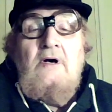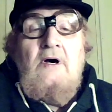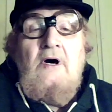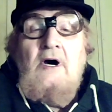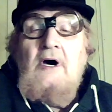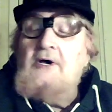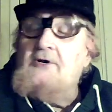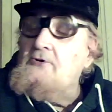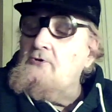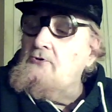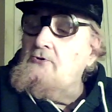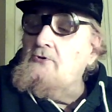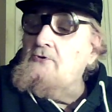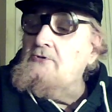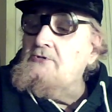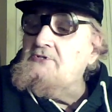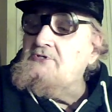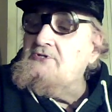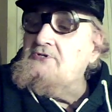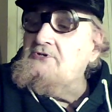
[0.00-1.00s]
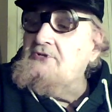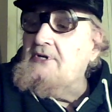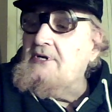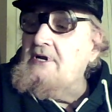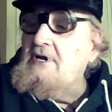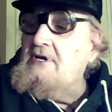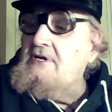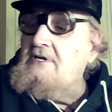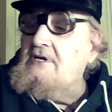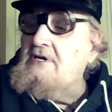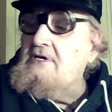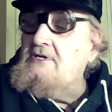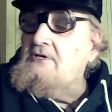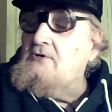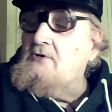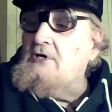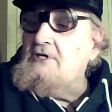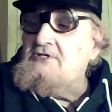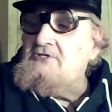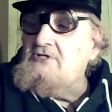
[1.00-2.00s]
are you trainee
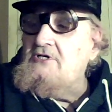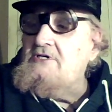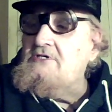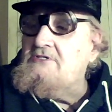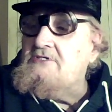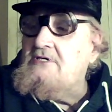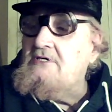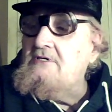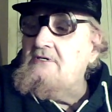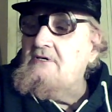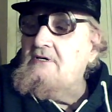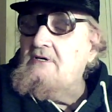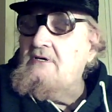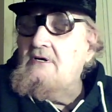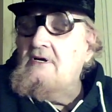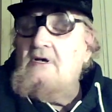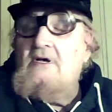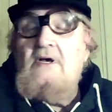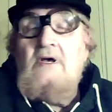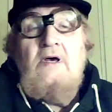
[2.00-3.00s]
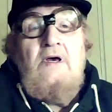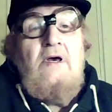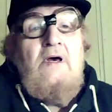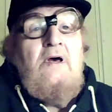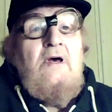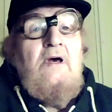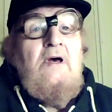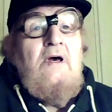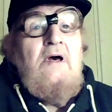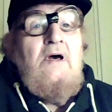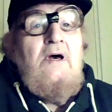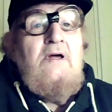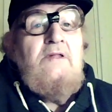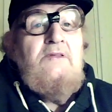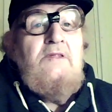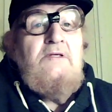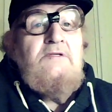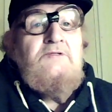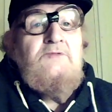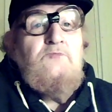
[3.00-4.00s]
nurses?"
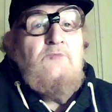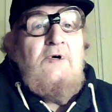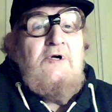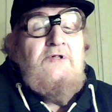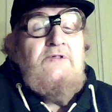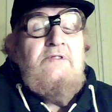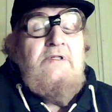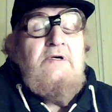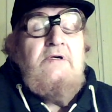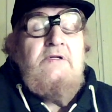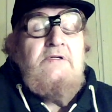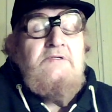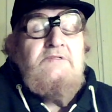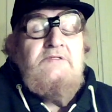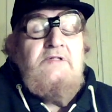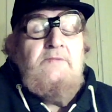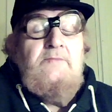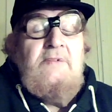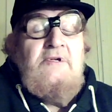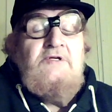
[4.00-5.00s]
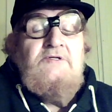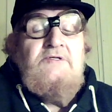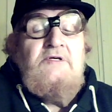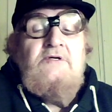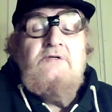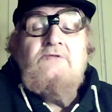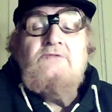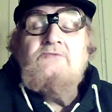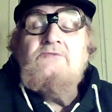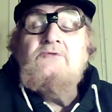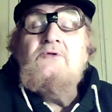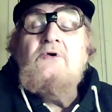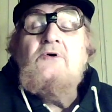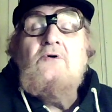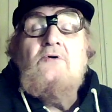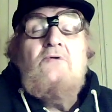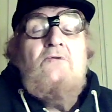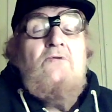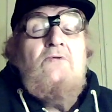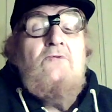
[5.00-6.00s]
And this one nearest to me says,
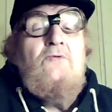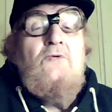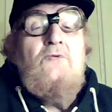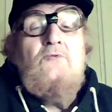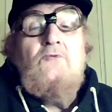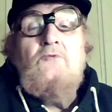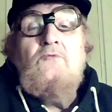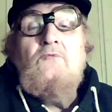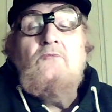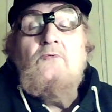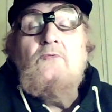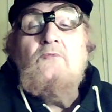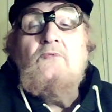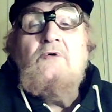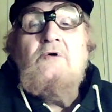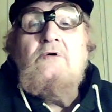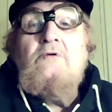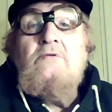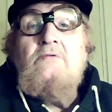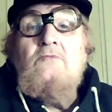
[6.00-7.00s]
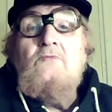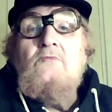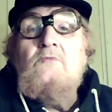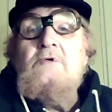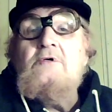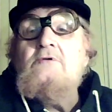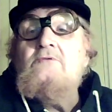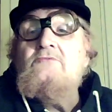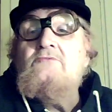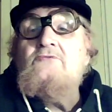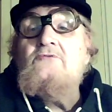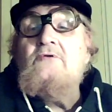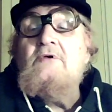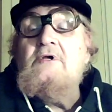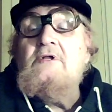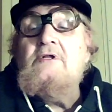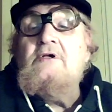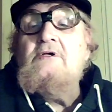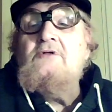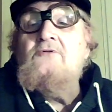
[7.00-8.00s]
"No, we're
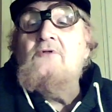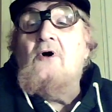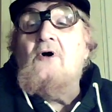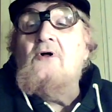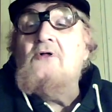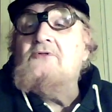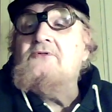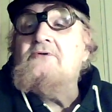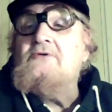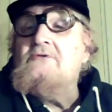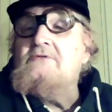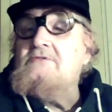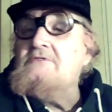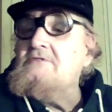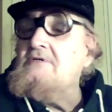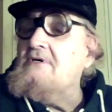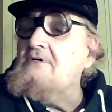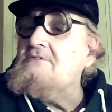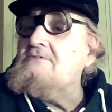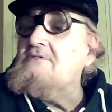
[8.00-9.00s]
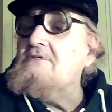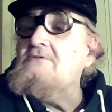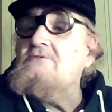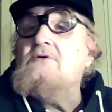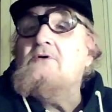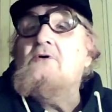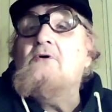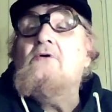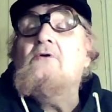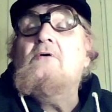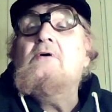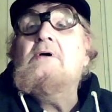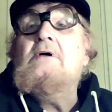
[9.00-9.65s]
trainee doctors." I says, "Oh,